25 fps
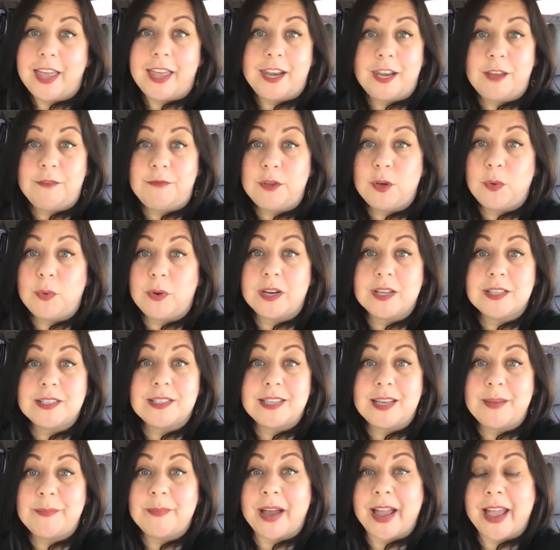If you want to
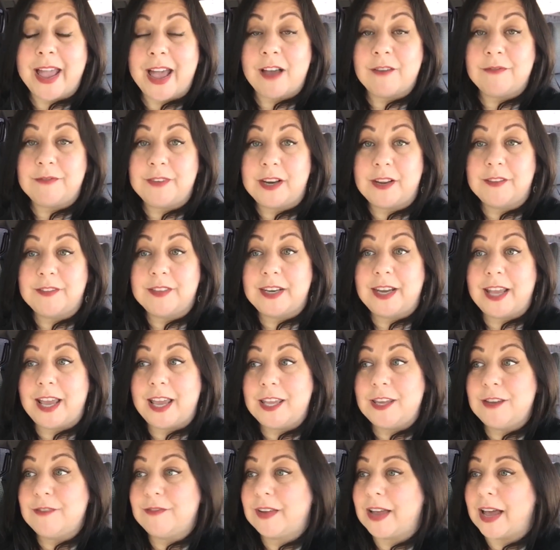see my outfit of the day,
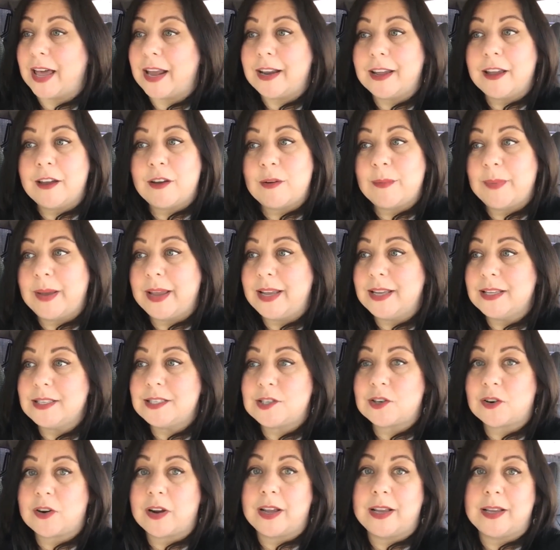you've got to go to my
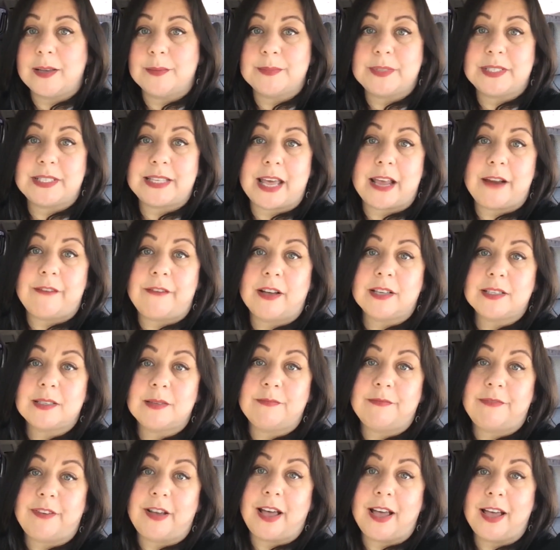Instagram,
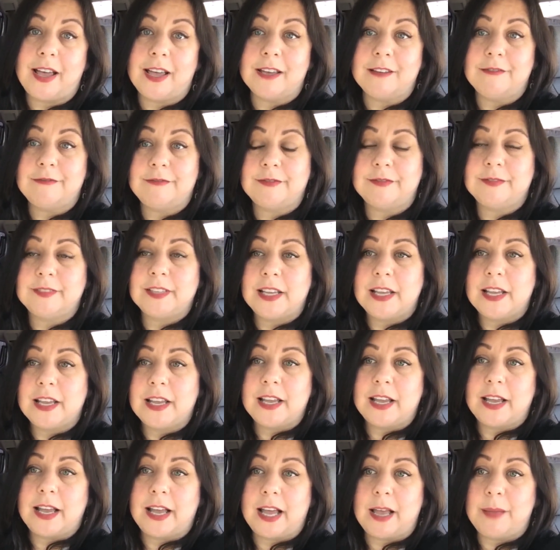sideofawesome5.
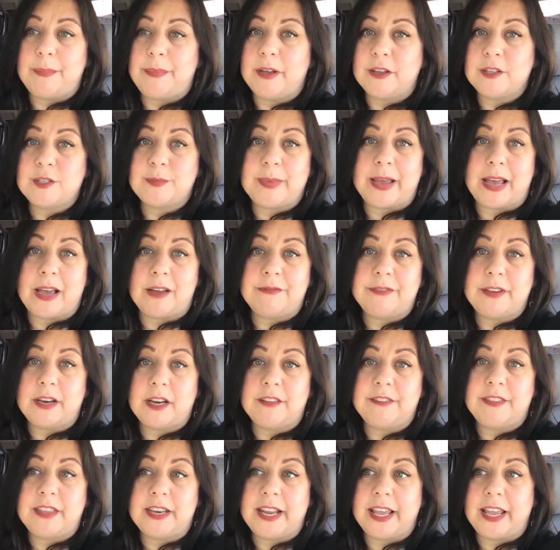I post my outfit
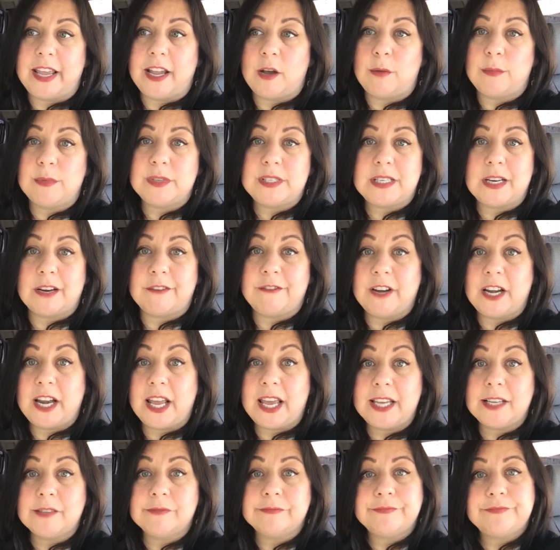of the day almost every
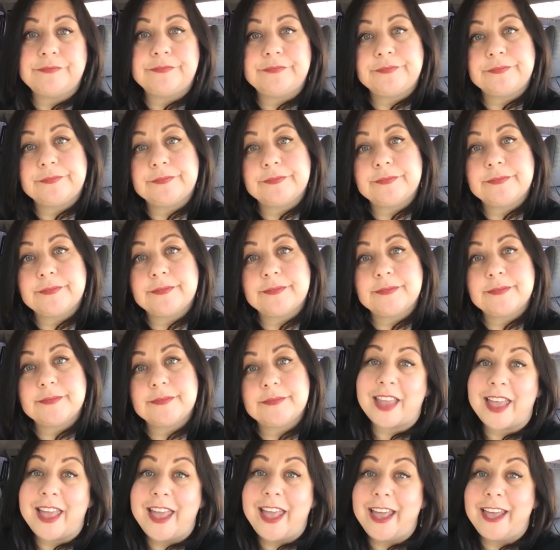day.
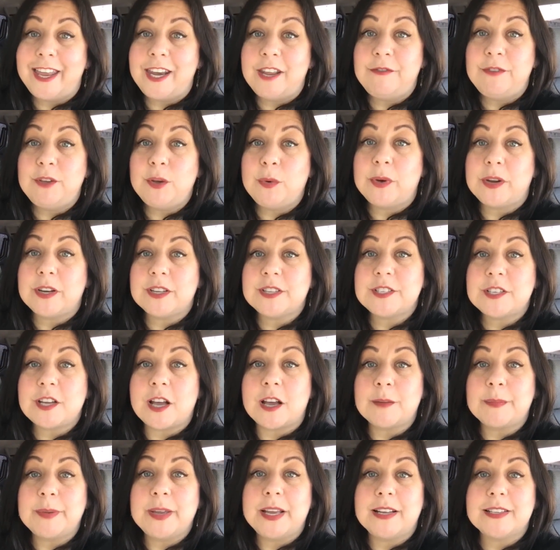And if you want to
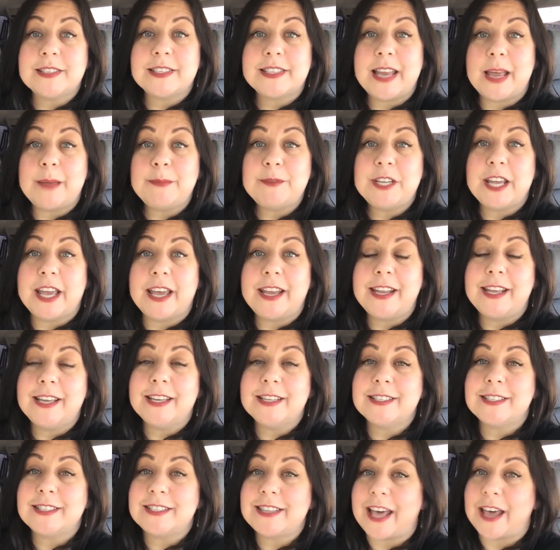stalk me on Snapchat,
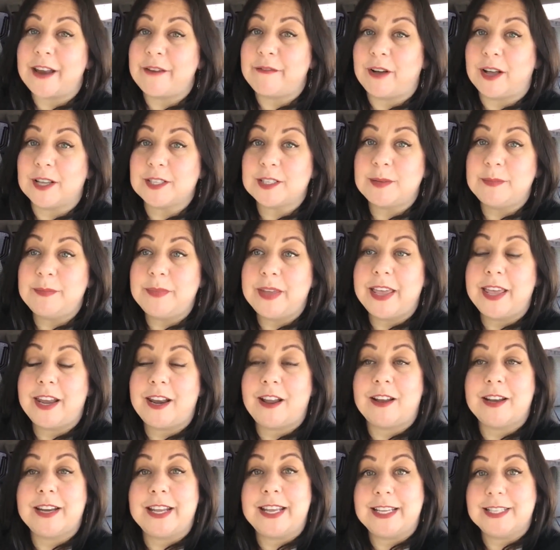it's Side of Awesome, and
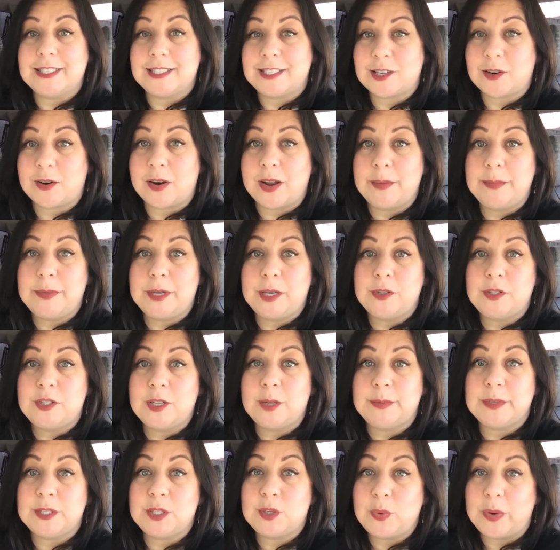on Instagram,
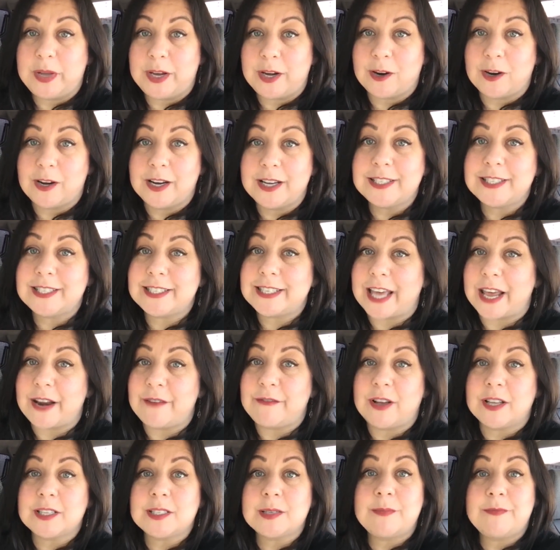YouTube, and Twitter, it's Side
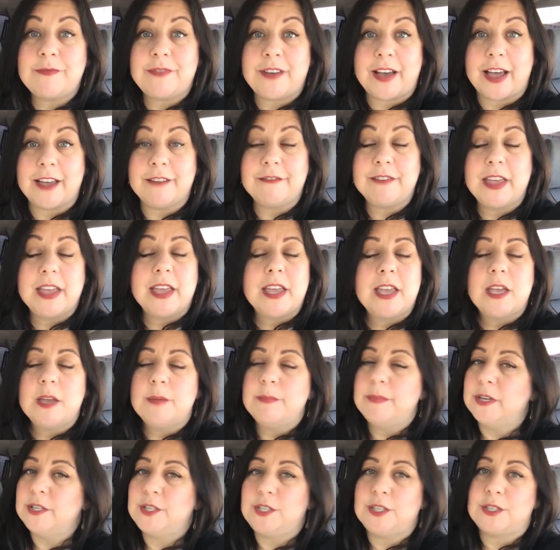of Awesome 5.
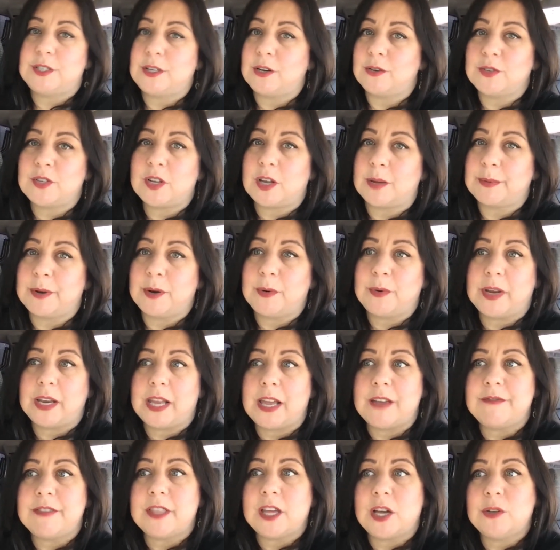But just don't stalk me in real
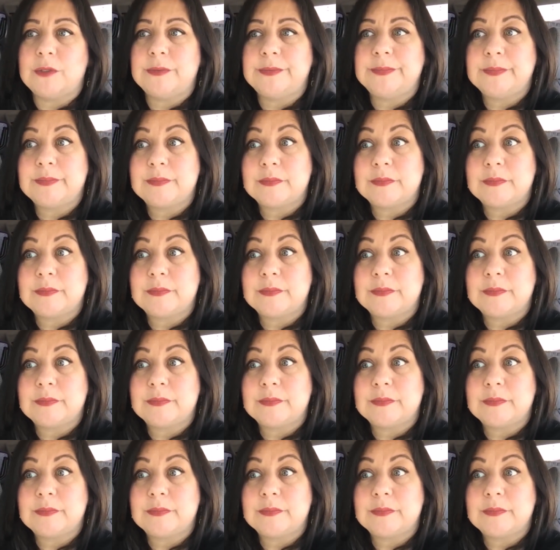life, though,